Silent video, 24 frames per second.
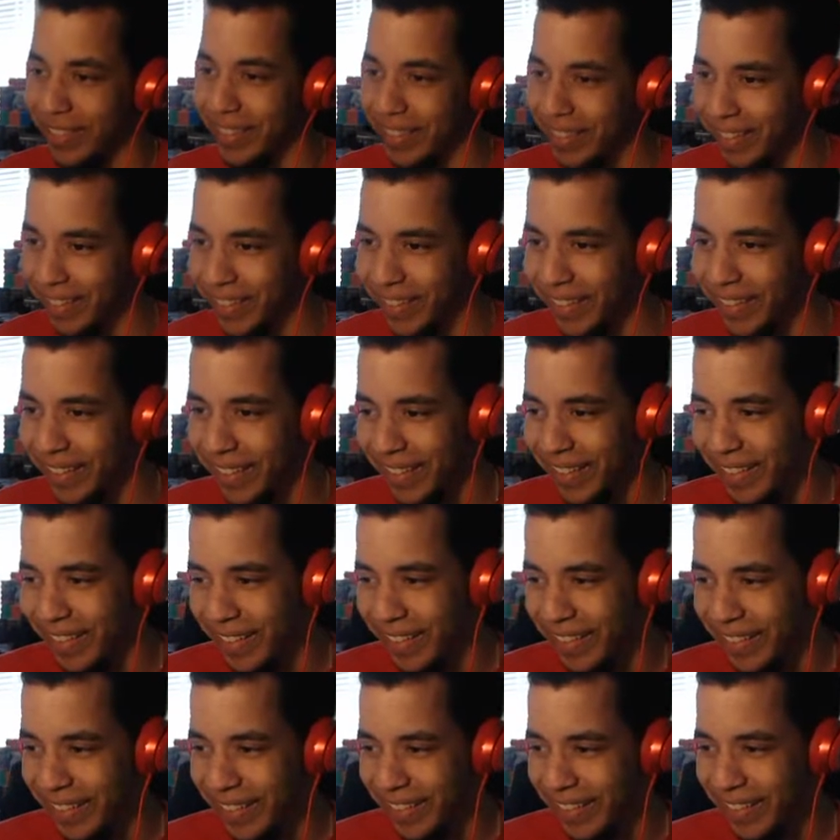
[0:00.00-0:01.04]

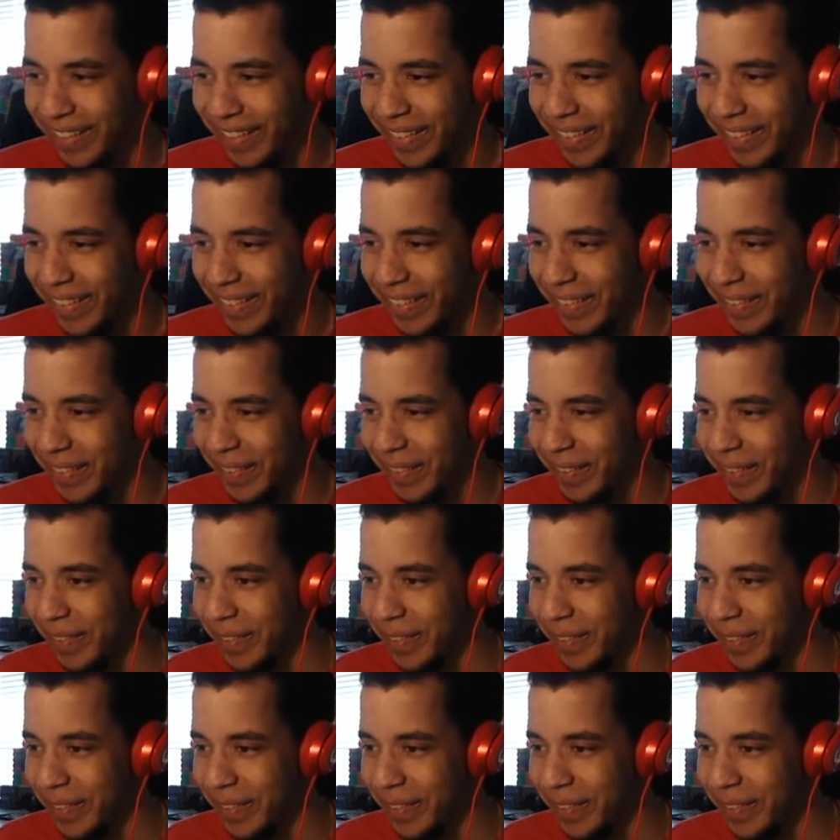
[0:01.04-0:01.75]
(no one is talking)